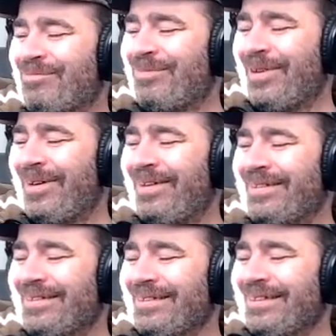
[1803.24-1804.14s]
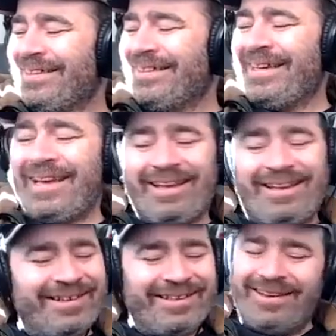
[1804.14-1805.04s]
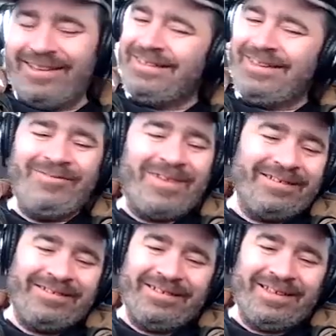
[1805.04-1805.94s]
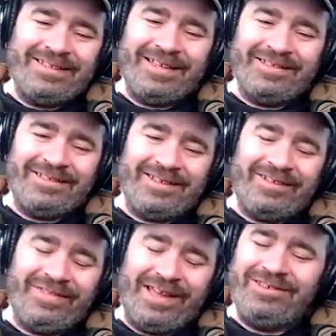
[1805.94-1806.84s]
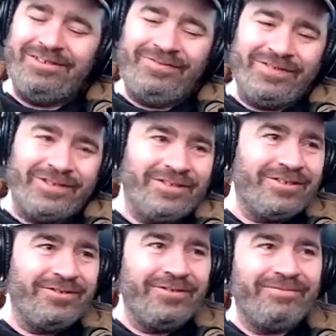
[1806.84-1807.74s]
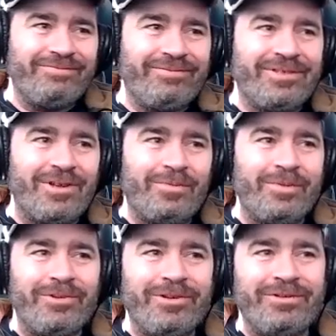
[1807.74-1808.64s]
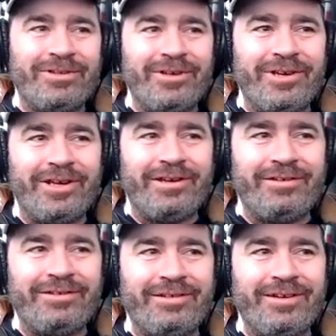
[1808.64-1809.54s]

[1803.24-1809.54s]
But yeah, I don't know, man. Like I say, thank you for just sort of stopping what you were doing and